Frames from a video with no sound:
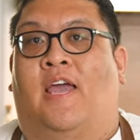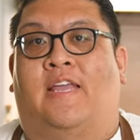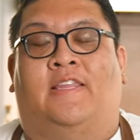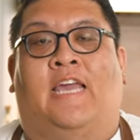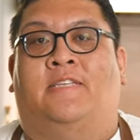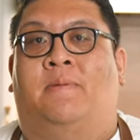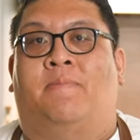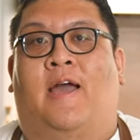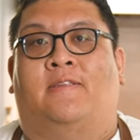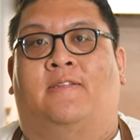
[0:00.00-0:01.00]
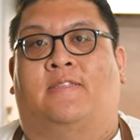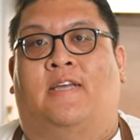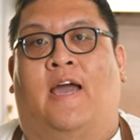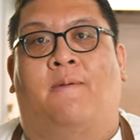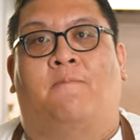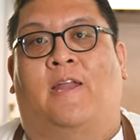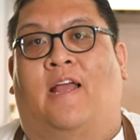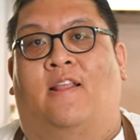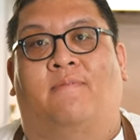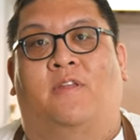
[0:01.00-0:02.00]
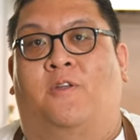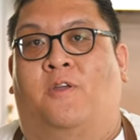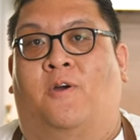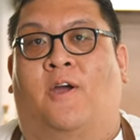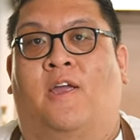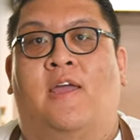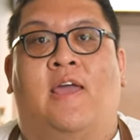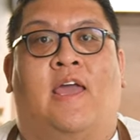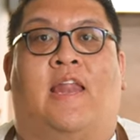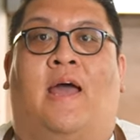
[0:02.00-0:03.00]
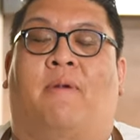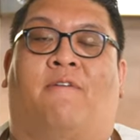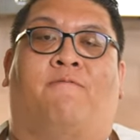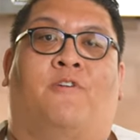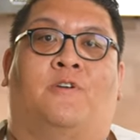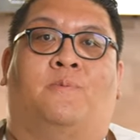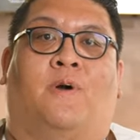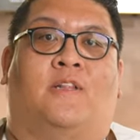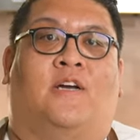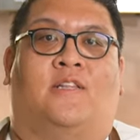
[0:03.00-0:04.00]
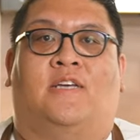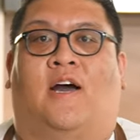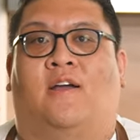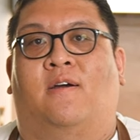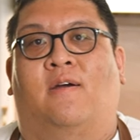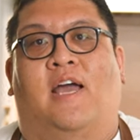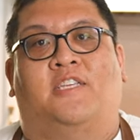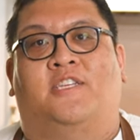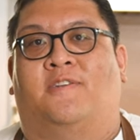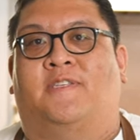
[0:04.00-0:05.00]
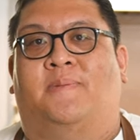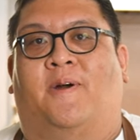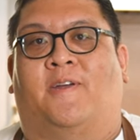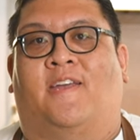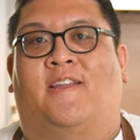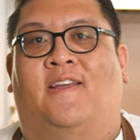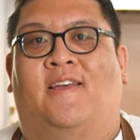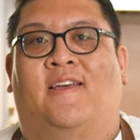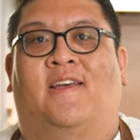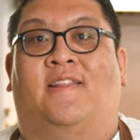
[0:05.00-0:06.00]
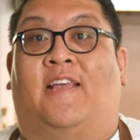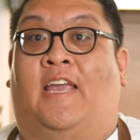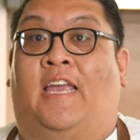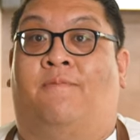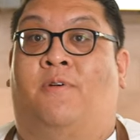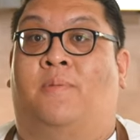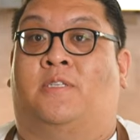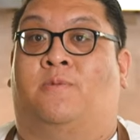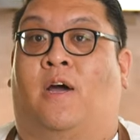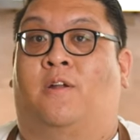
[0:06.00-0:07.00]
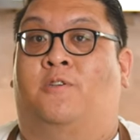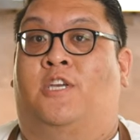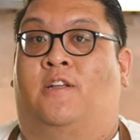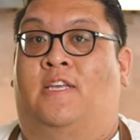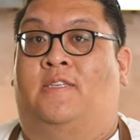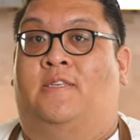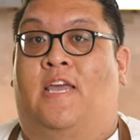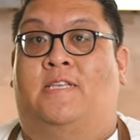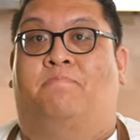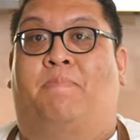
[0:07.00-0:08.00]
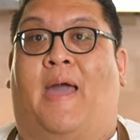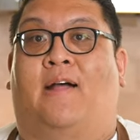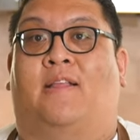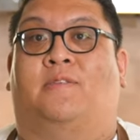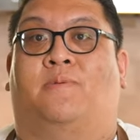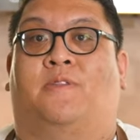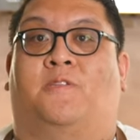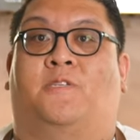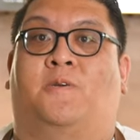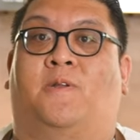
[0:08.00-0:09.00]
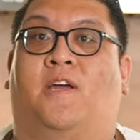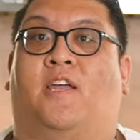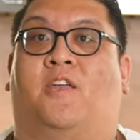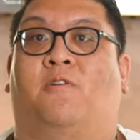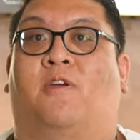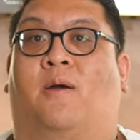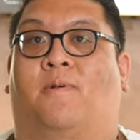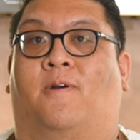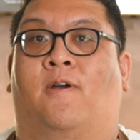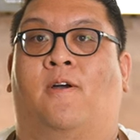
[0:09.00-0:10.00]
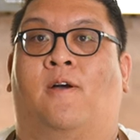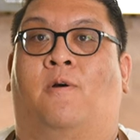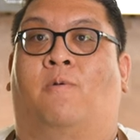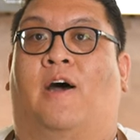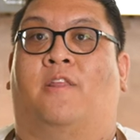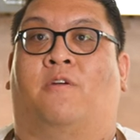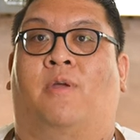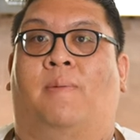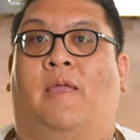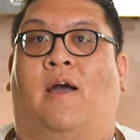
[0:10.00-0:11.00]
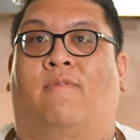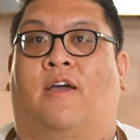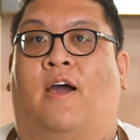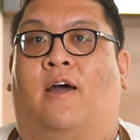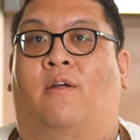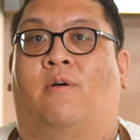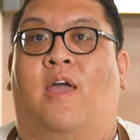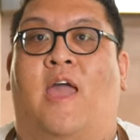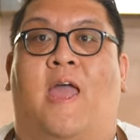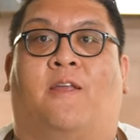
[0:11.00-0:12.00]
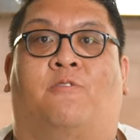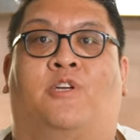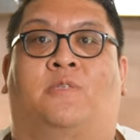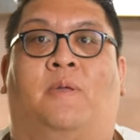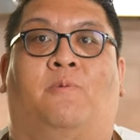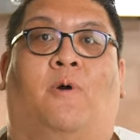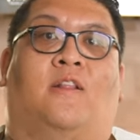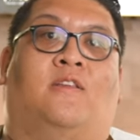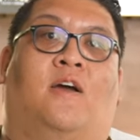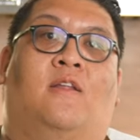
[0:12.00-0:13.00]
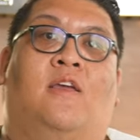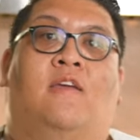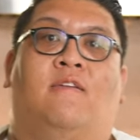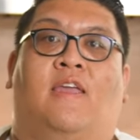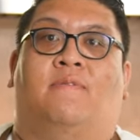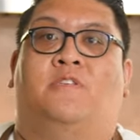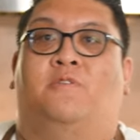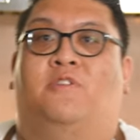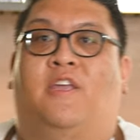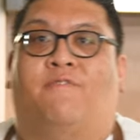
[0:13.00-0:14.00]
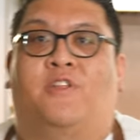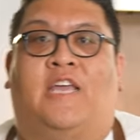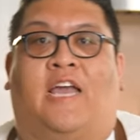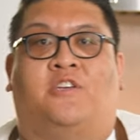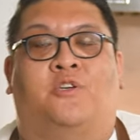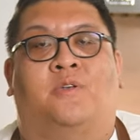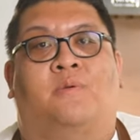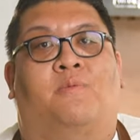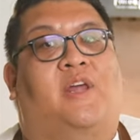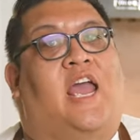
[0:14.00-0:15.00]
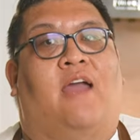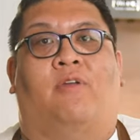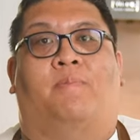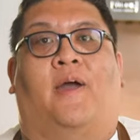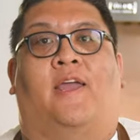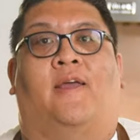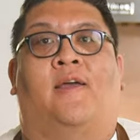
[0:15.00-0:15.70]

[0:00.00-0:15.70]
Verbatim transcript: It takes me back to the time when I lived in New York and had my first wonton taco at Chelsea Market. The heat from the serrano chilies is balanced with the tuna and cucumber, while the creamy avocado and crispy wonton gives you different textures with every bite.